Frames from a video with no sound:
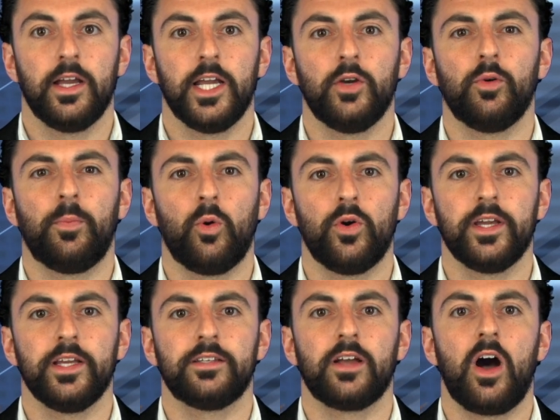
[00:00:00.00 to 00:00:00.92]
In
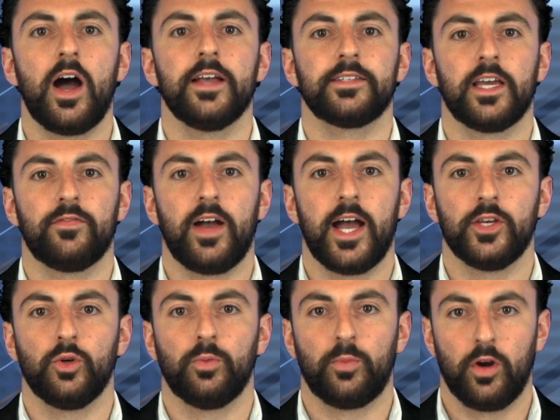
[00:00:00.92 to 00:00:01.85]
reporting its highest ever
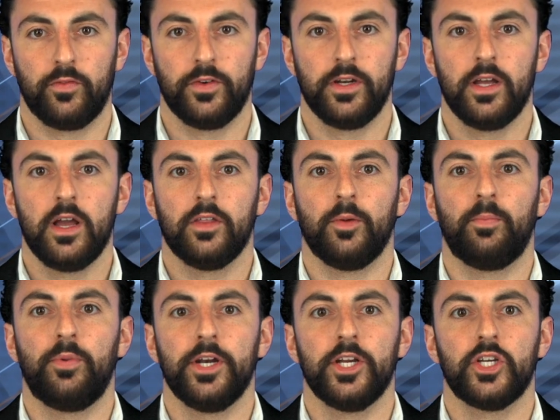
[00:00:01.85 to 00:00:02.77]
annual profit, the
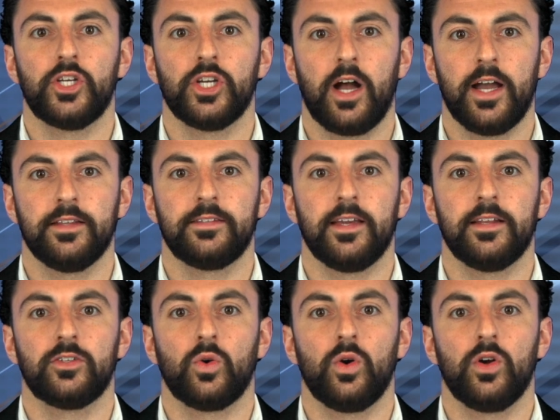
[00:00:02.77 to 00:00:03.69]
British giant said
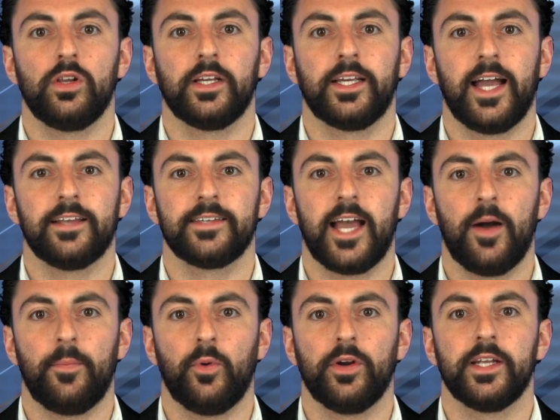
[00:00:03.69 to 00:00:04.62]
its oil and gas
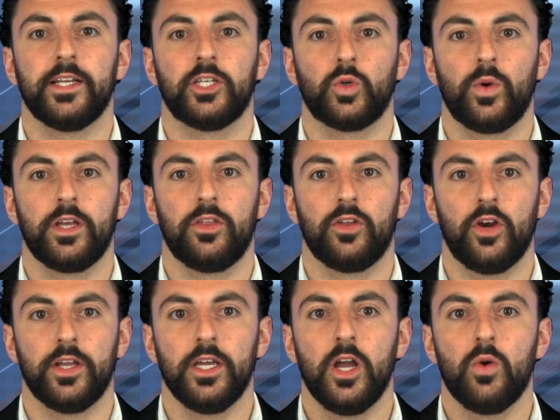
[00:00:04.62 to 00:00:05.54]
output in
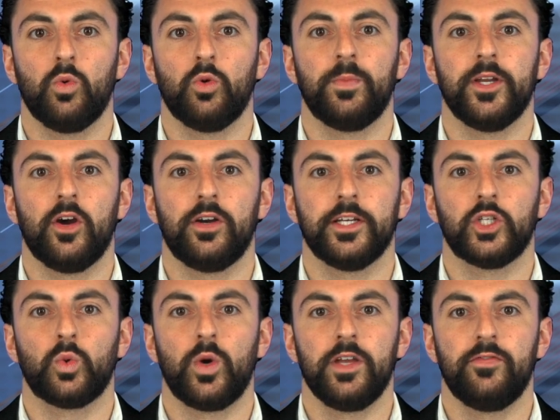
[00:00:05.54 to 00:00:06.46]
2030 would be only
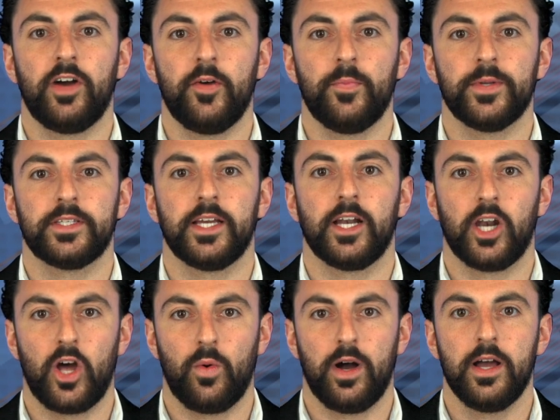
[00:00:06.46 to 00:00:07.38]
25%
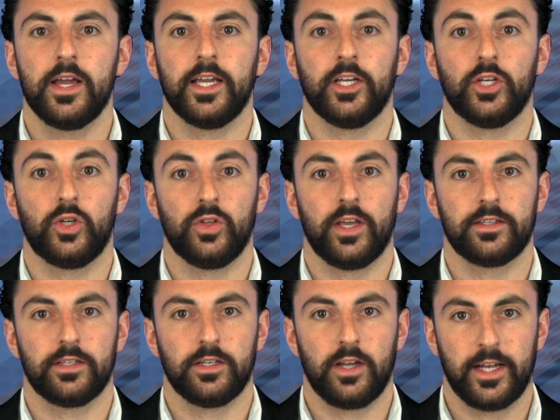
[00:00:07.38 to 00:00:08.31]
lower in
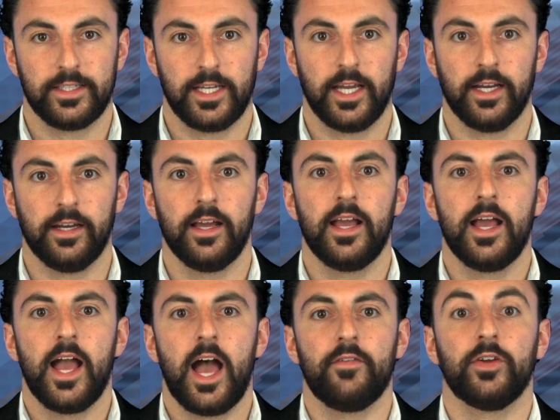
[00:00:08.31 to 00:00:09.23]
2019,
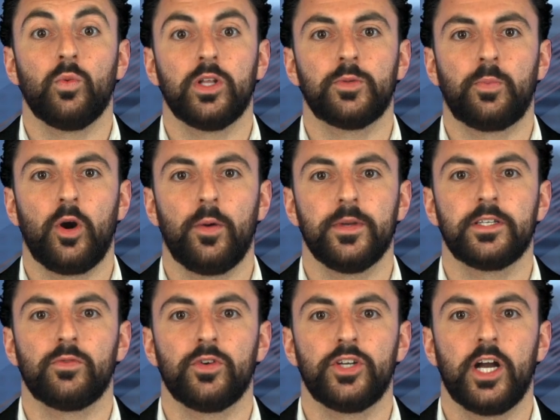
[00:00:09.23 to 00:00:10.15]
having once promised
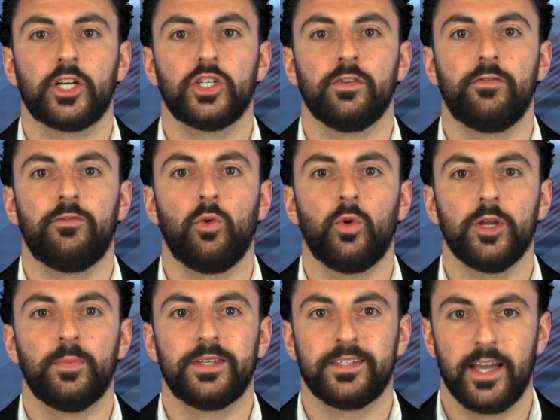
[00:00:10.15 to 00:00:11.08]
a reduction of
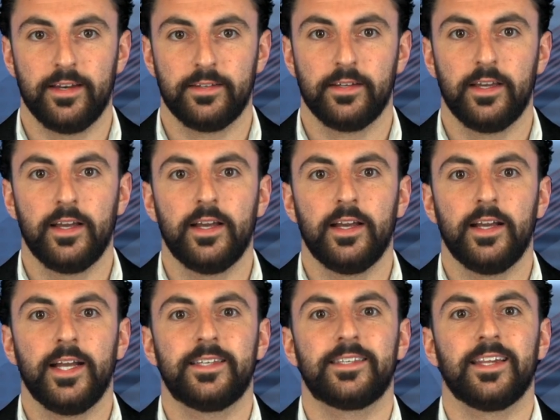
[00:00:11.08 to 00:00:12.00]
40%.
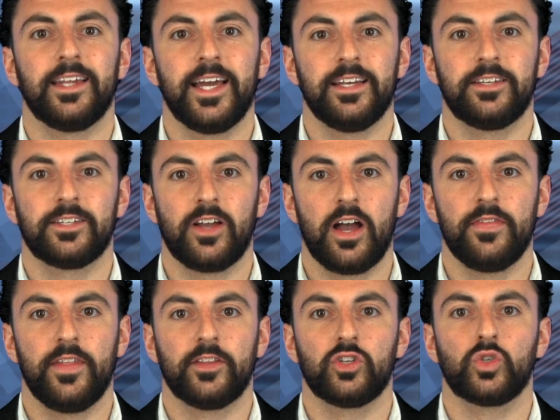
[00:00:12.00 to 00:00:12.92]
It's the latest sign
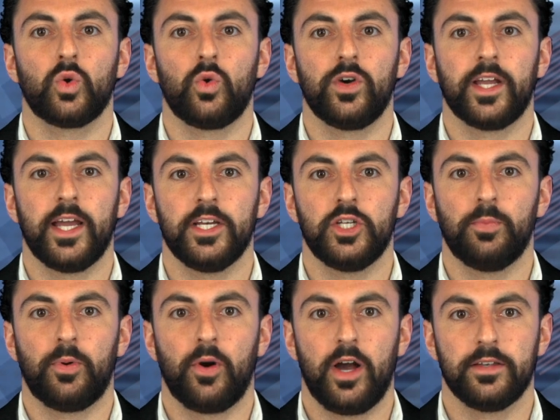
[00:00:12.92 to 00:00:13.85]
that soaring energy
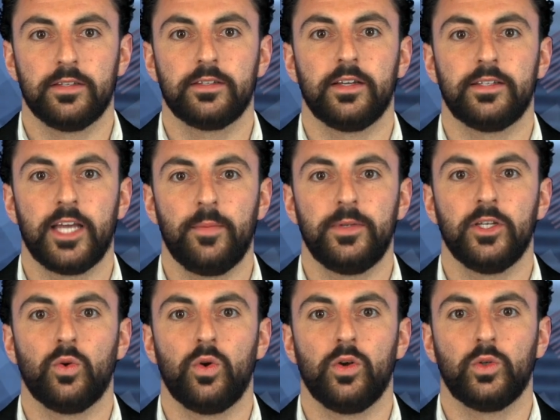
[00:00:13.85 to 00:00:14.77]
prices are
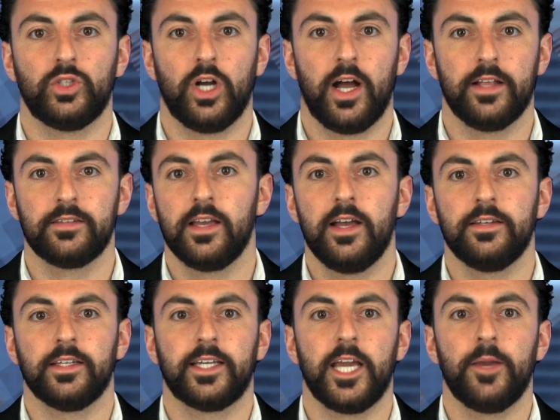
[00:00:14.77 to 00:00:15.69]
tempting oil giants
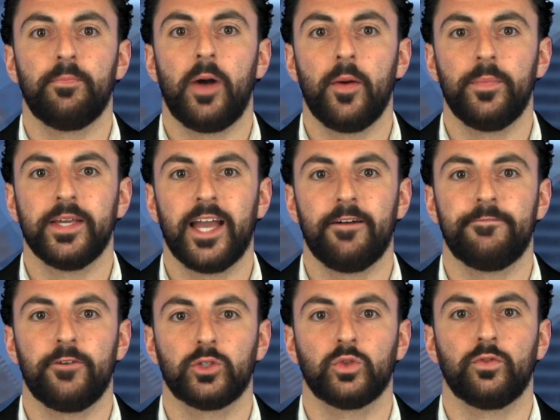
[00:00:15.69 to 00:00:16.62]
to keep pumping out
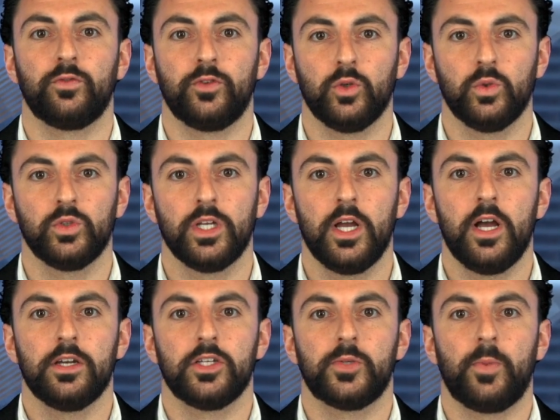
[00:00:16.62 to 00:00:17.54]
fossil fuels
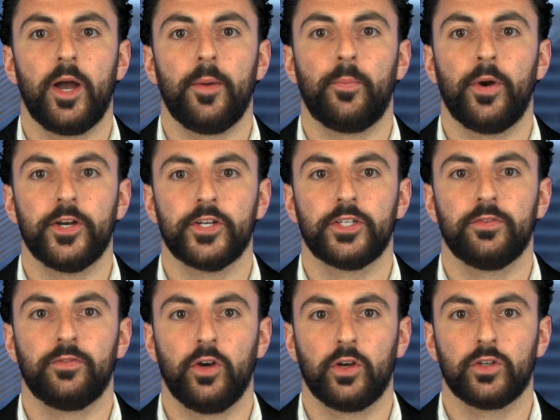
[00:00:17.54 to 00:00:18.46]
despite pressure to
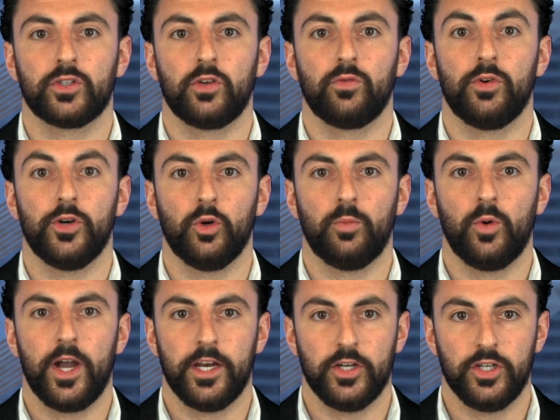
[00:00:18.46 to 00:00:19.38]
focus on renewable
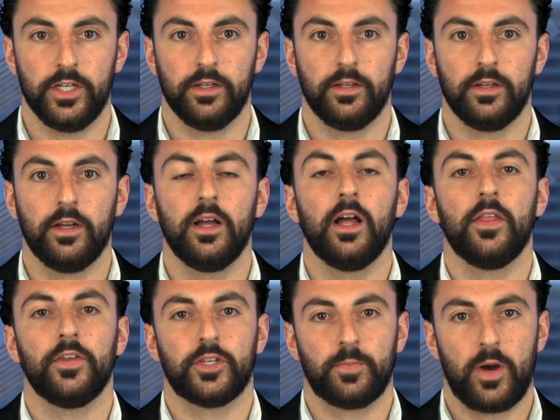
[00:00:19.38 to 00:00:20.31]
energy.
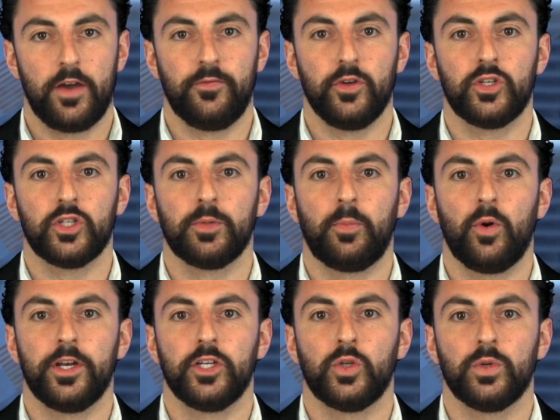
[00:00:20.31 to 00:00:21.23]
The SPY futures are
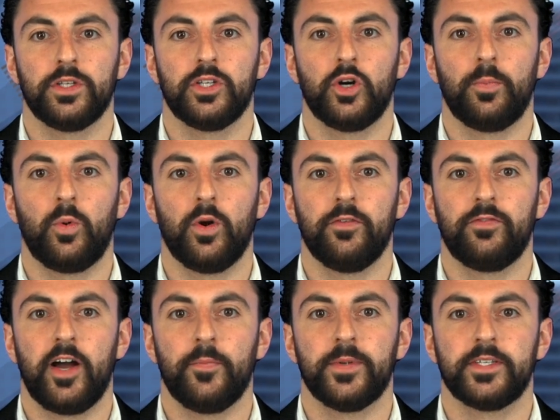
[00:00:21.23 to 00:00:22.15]
pointing to a
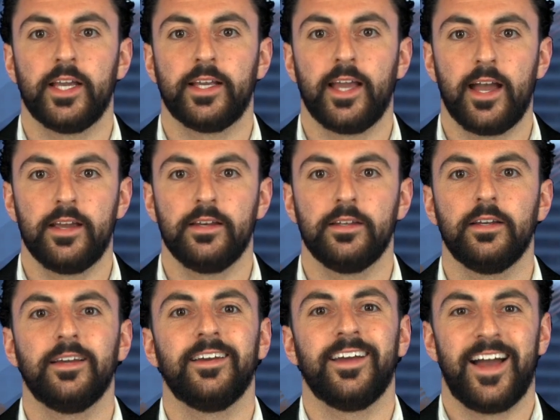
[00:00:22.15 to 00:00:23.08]
0.5% gain.
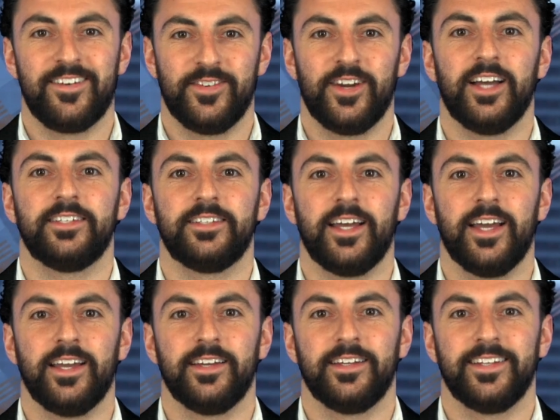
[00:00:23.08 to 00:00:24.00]
Have a nice day.